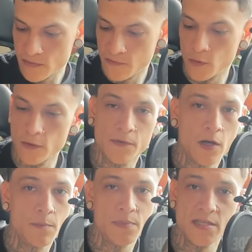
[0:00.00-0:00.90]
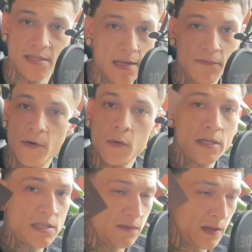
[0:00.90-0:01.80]
4 of Cups, stay
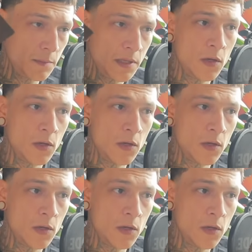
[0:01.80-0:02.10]
focused, family,